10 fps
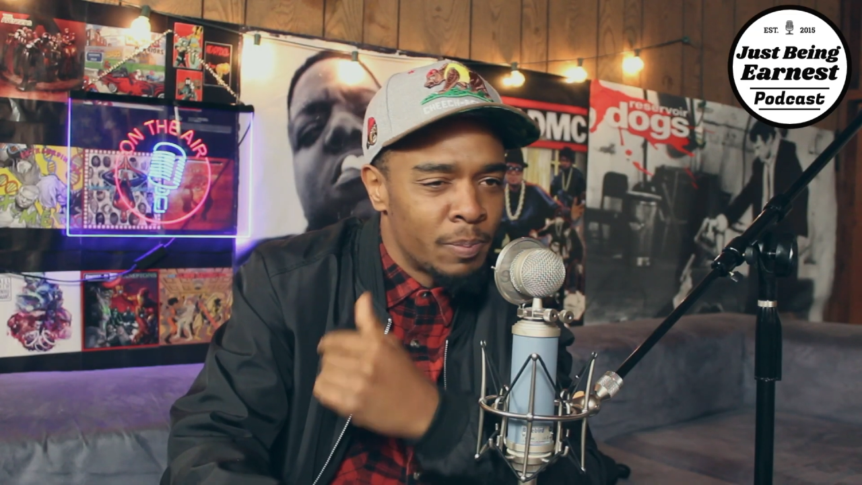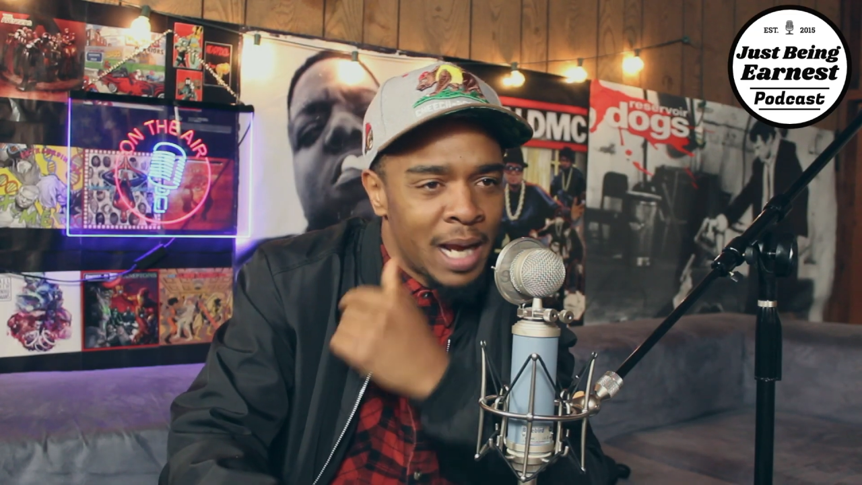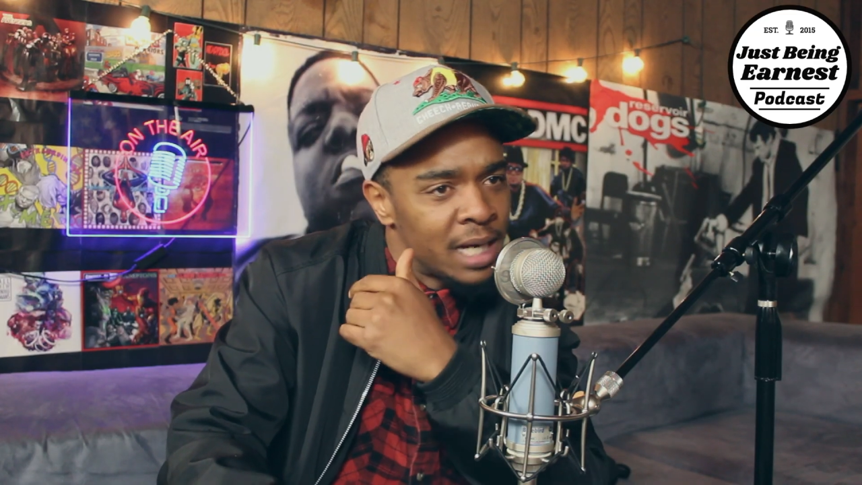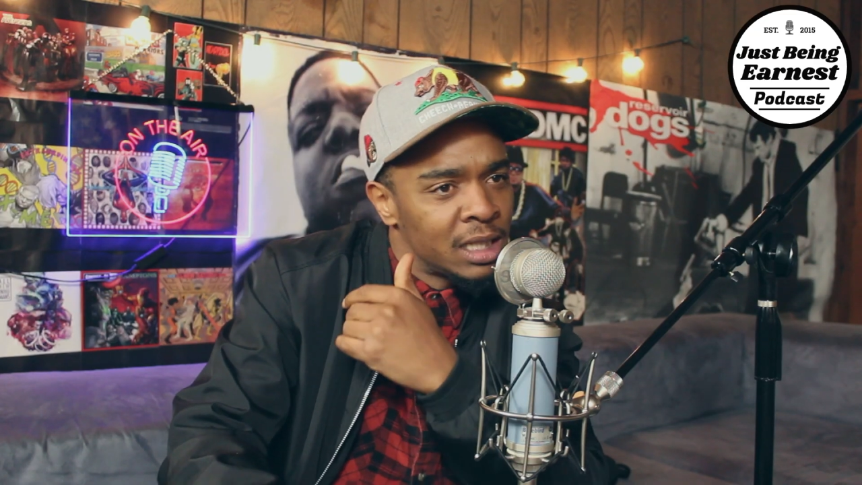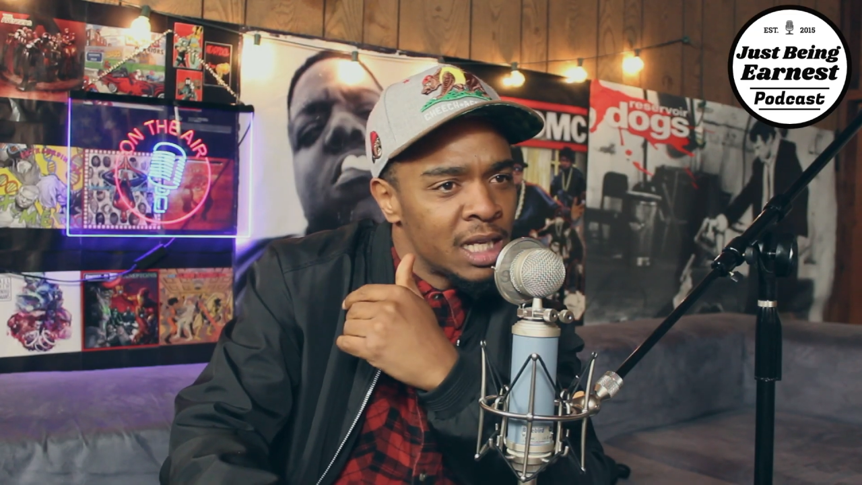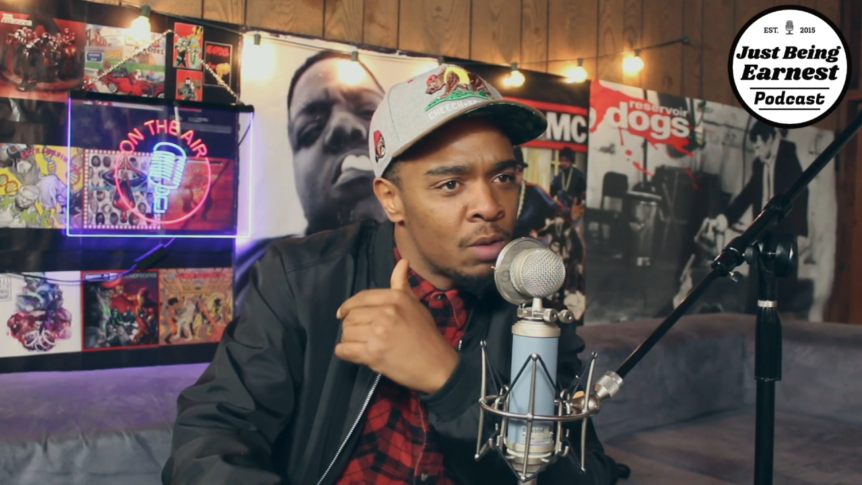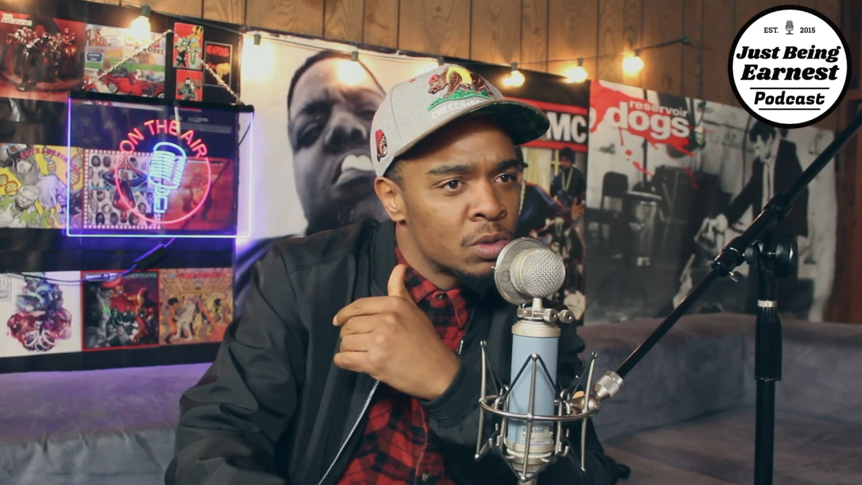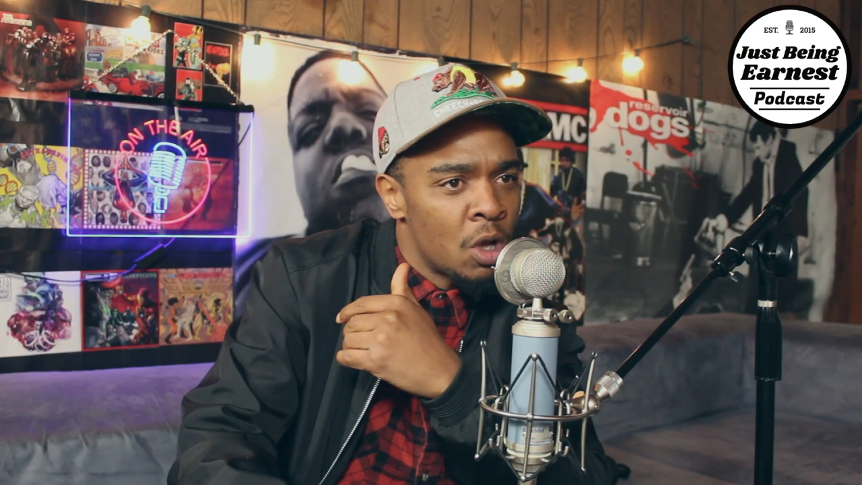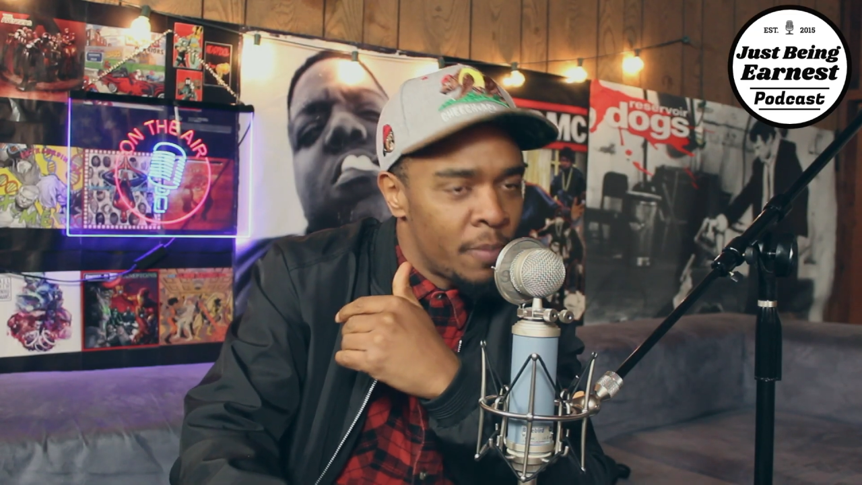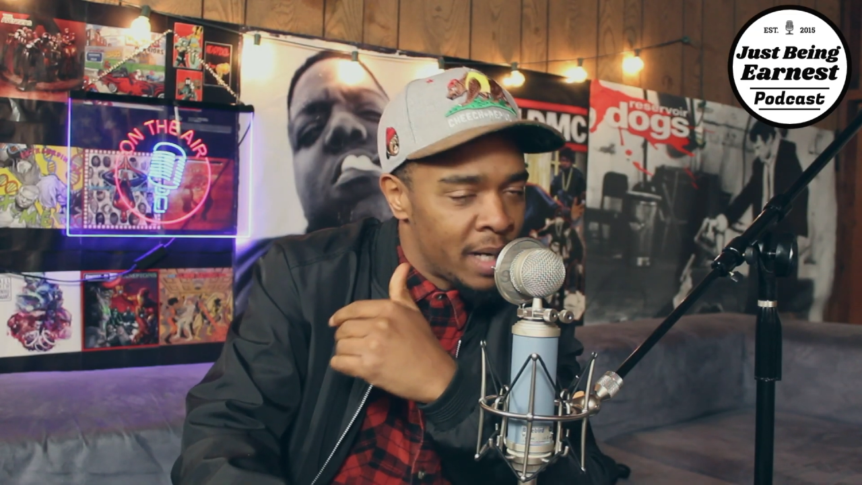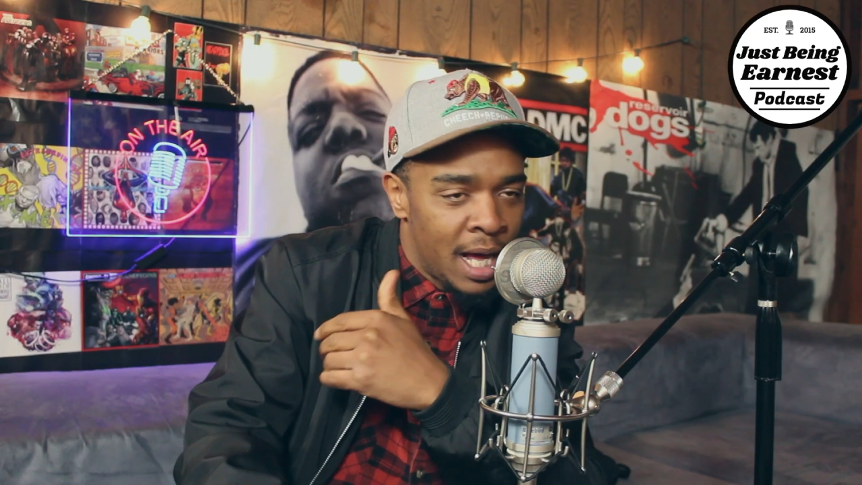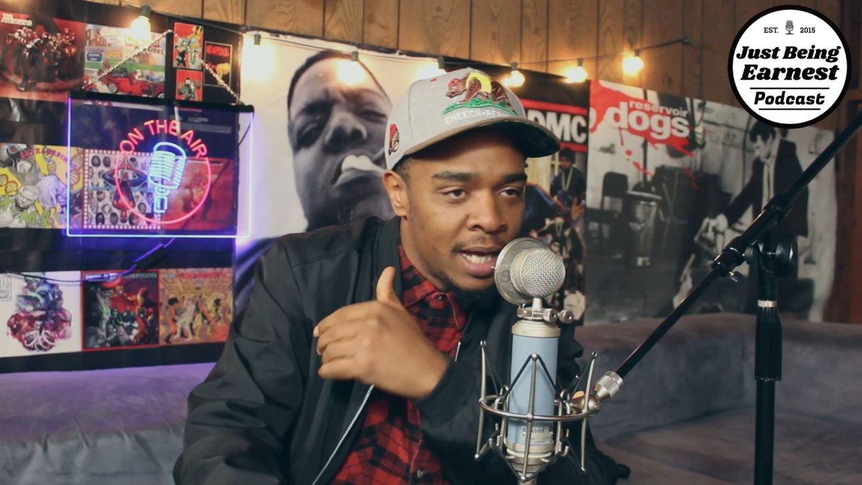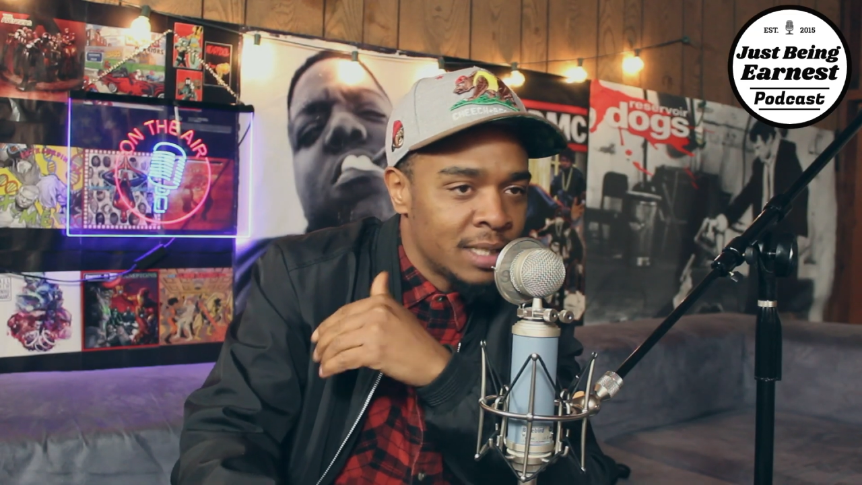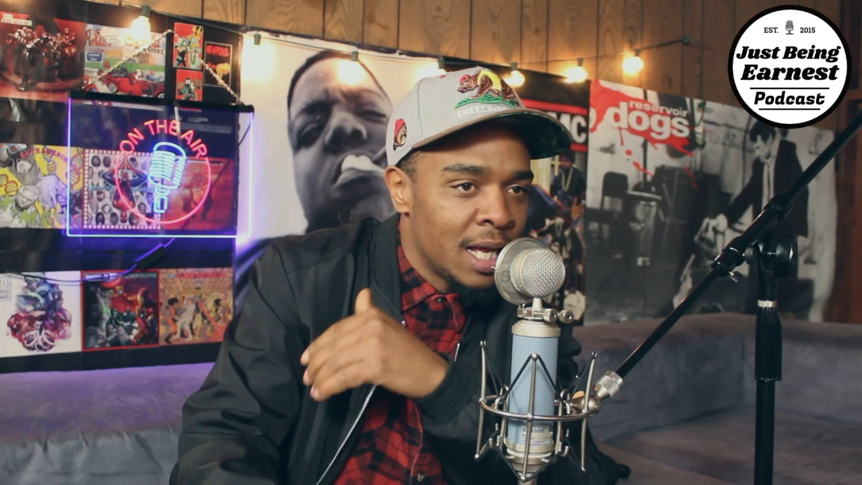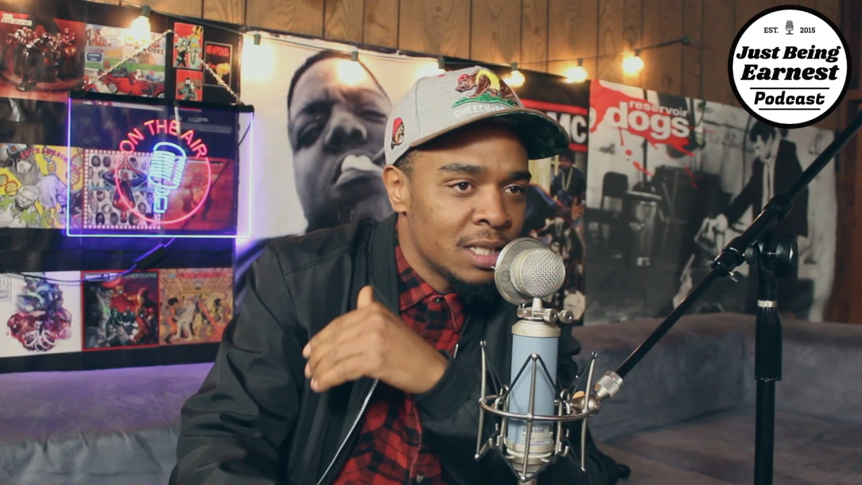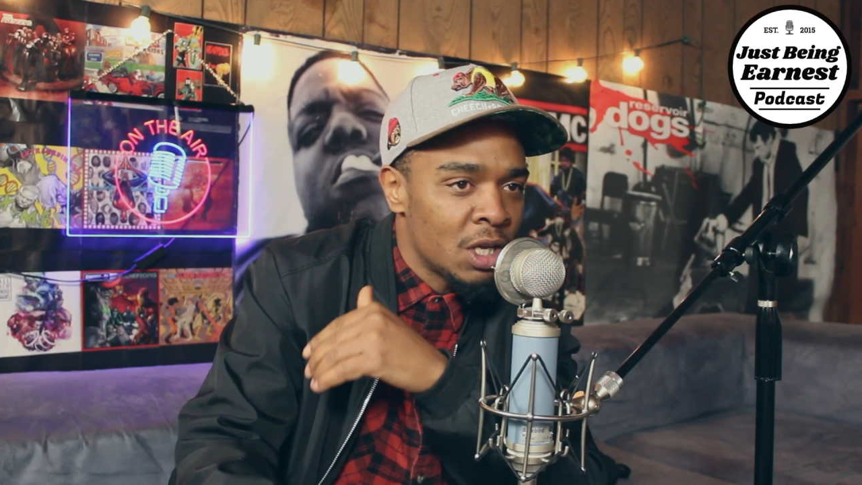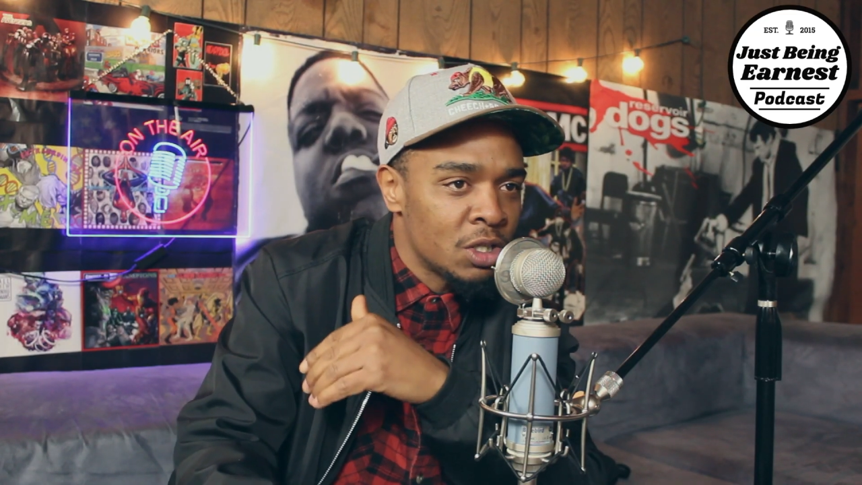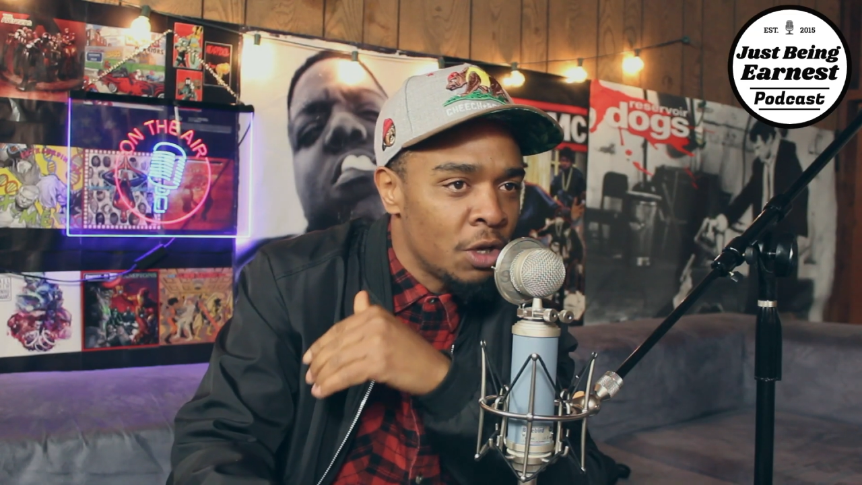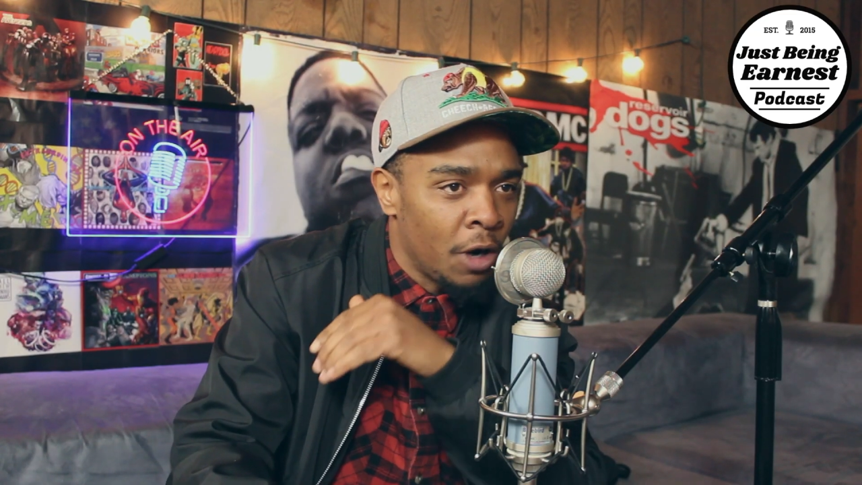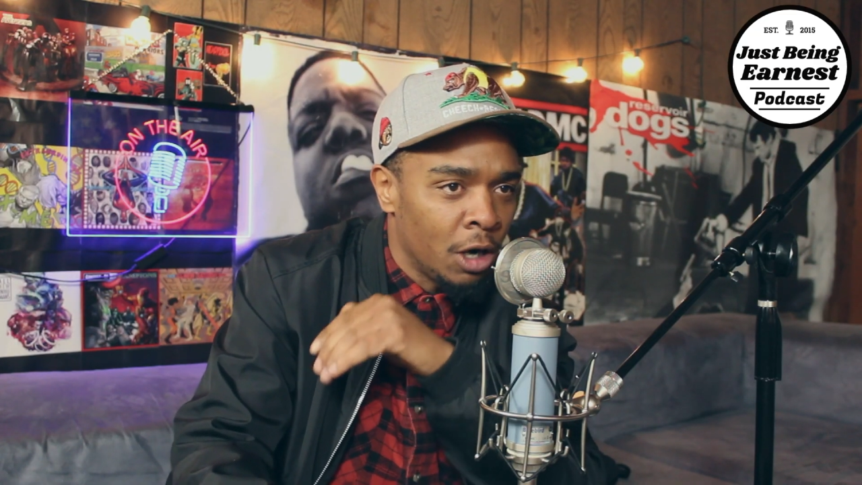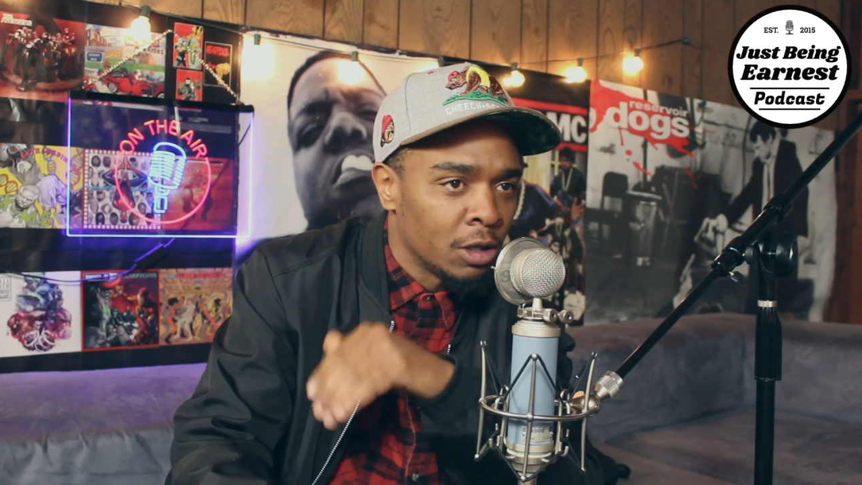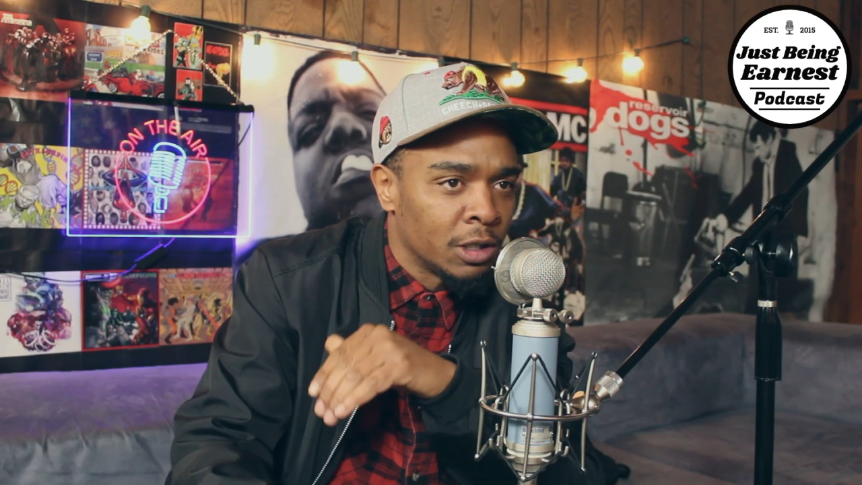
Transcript: But I didn't think it was going to be the hottest hot sauce on earth.